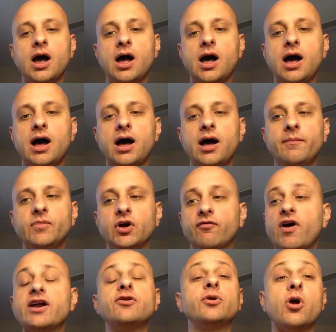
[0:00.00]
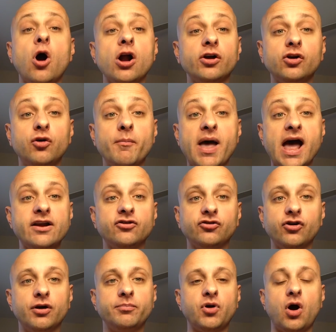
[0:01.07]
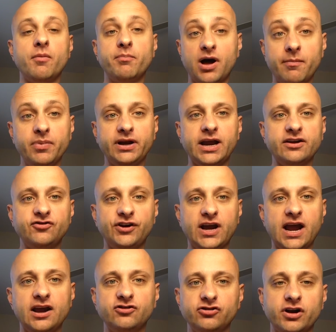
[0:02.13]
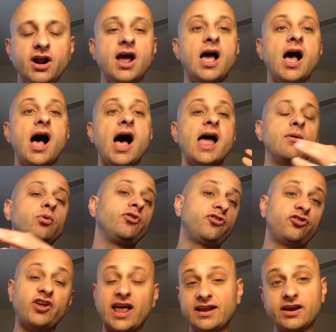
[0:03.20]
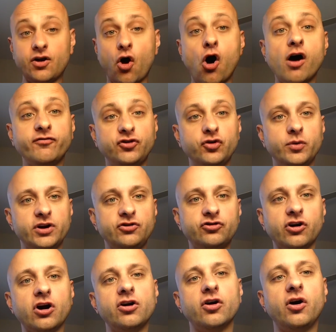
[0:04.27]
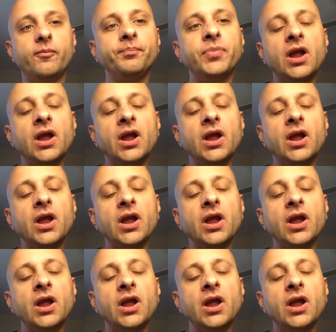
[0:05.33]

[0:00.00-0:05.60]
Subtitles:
or if I do an article manuscript on public education, I will send it off to a journal.